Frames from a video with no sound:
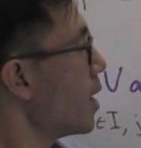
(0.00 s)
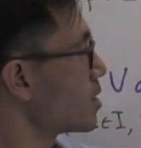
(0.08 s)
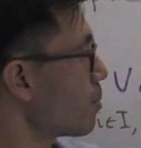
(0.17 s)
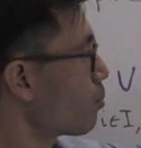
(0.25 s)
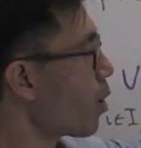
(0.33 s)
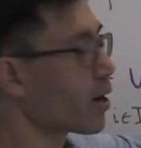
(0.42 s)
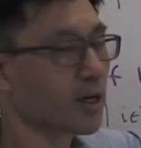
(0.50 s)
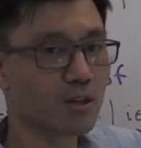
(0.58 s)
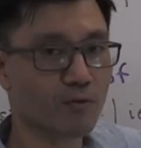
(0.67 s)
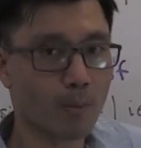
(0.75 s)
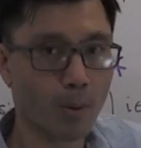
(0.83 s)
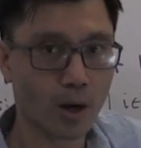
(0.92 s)
It's a product
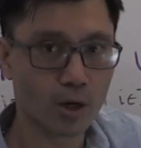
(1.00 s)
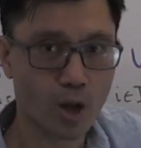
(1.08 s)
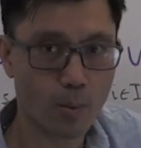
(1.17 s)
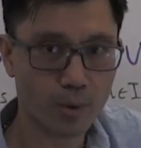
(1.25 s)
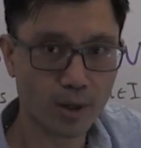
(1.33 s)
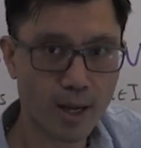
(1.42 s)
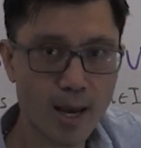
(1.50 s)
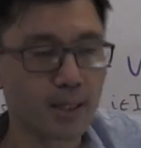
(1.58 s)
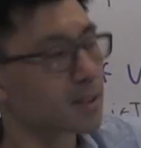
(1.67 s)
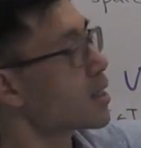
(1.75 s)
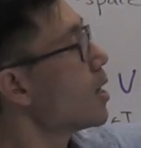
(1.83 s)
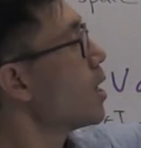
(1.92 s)
of a polynomial in
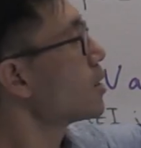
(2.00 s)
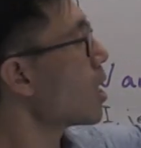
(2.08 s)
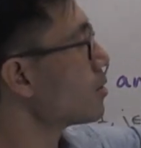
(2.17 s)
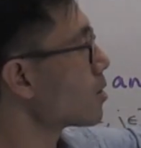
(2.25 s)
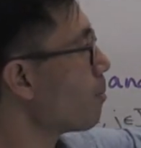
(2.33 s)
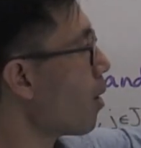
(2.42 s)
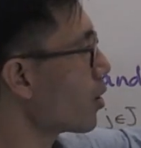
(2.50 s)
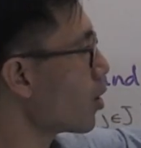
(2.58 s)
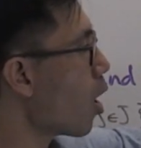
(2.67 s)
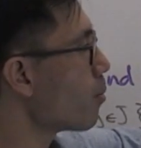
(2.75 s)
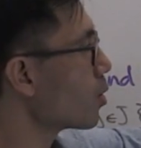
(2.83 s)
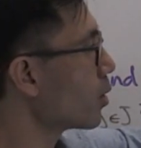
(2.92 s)
x times a
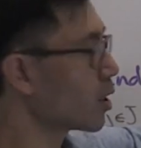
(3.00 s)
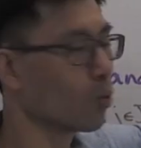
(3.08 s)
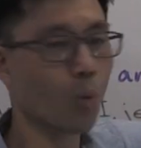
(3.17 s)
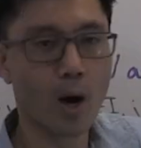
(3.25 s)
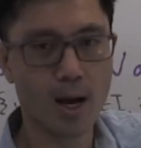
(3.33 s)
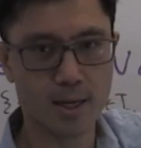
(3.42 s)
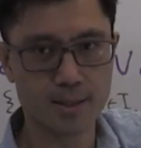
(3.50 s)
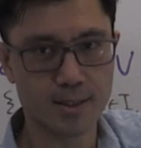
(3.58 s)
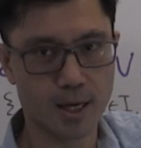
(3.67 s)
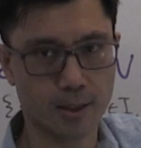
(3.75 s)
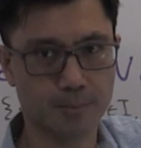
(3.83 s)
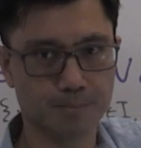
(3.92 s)
polynomial in y and z.